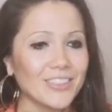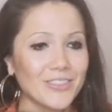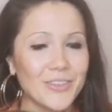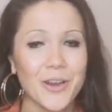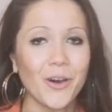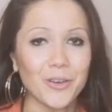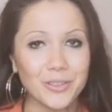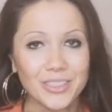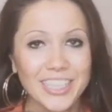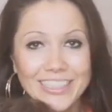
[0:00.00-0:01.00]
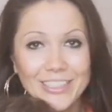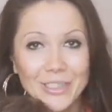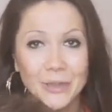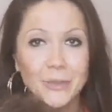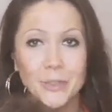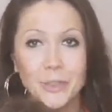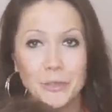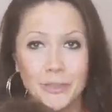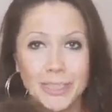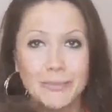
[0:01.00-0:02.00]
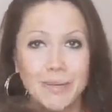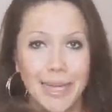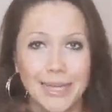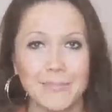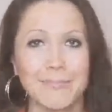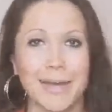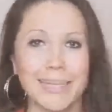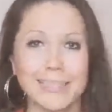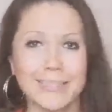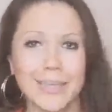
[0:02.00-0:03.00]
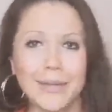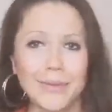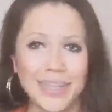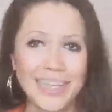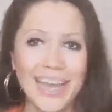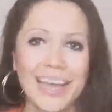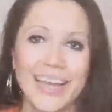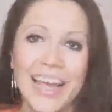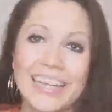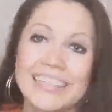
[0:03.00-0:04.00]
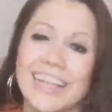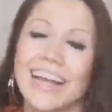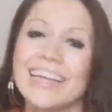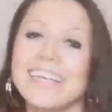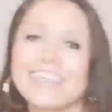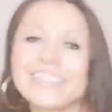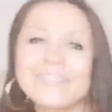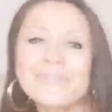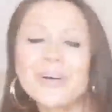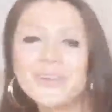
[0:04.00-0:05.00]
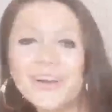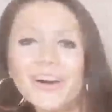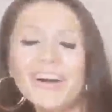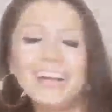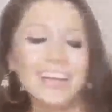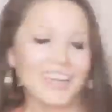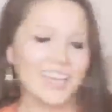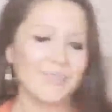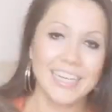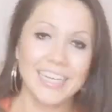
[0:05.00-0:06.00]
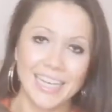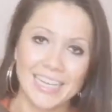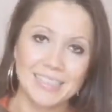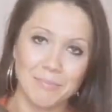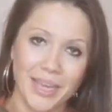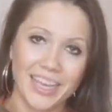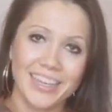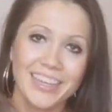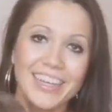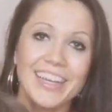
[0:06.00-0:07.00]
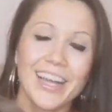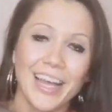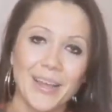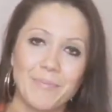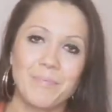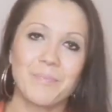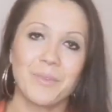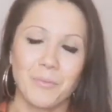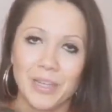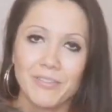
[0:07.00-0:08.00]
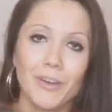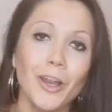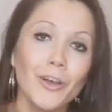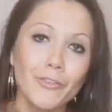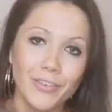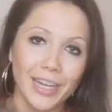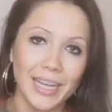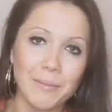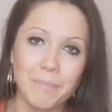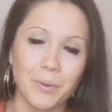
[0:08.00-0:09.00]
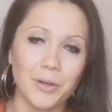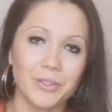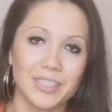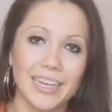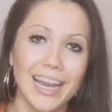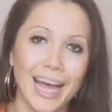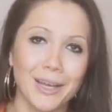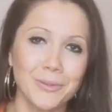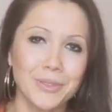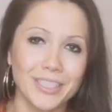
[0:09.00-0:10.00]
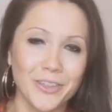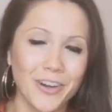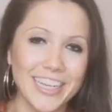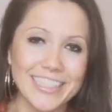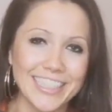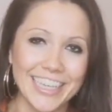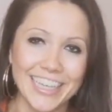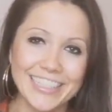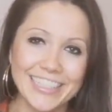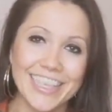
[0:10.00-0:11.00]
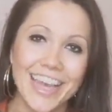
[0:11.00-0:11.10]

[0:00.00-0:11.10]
not to scream like mine do and get excited and whatnot. Here's me with lovely but loud crazy kids